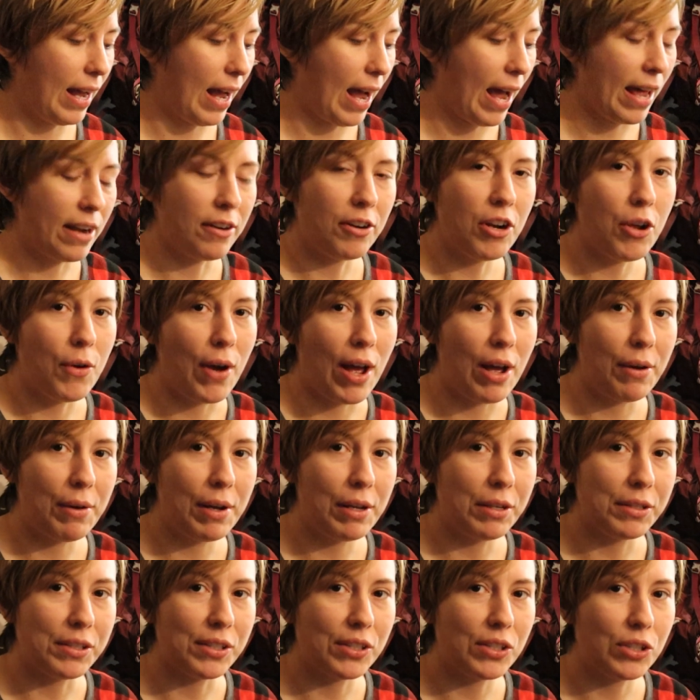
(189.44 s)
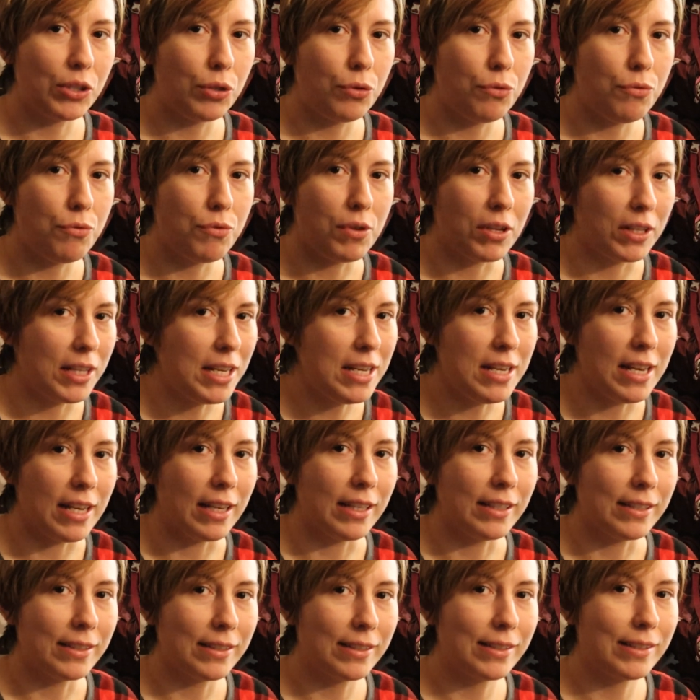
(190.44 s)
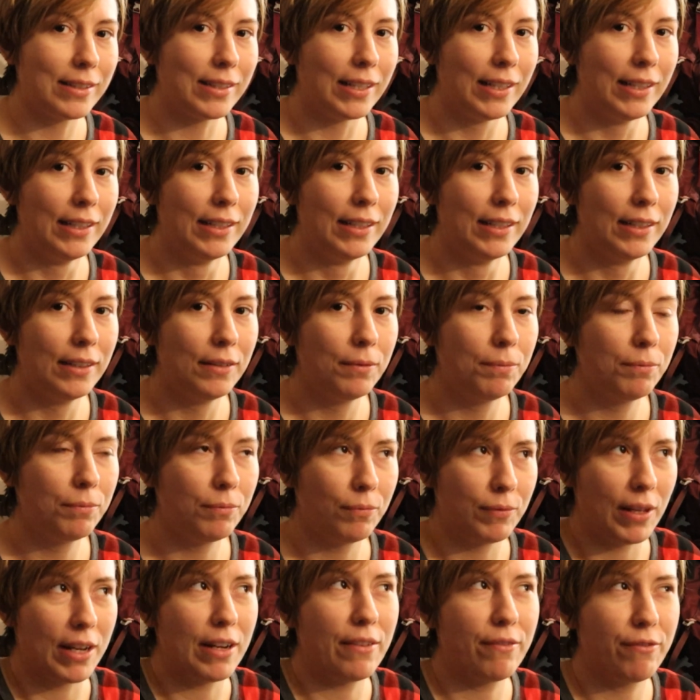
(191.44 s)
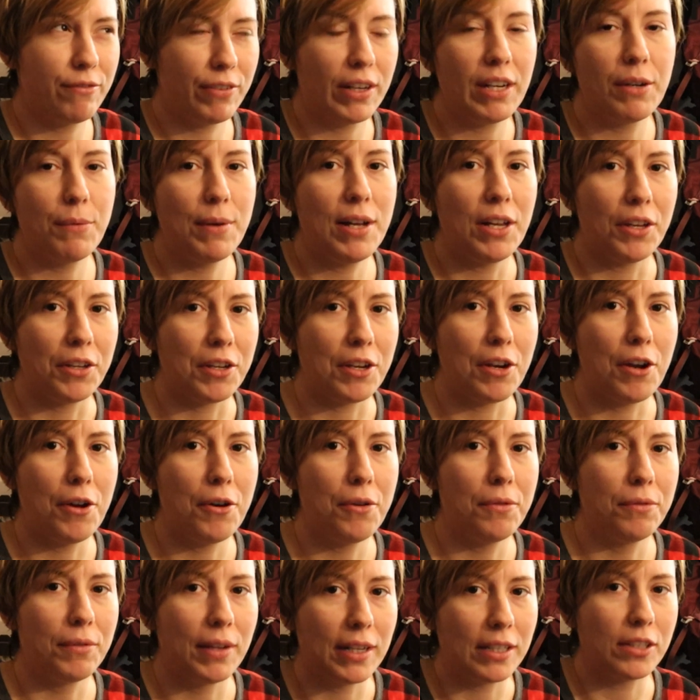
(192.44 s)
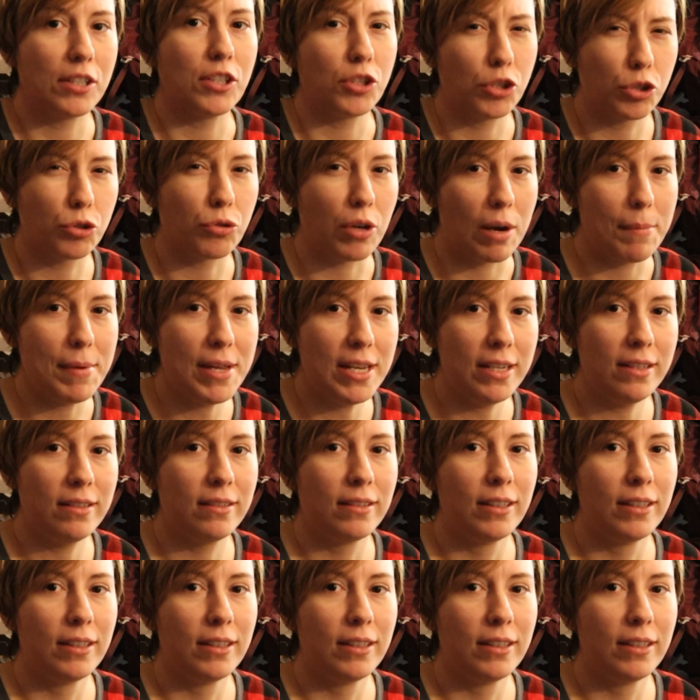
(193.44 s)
I don't know how else to clean this like very well, you know, like to scrub it.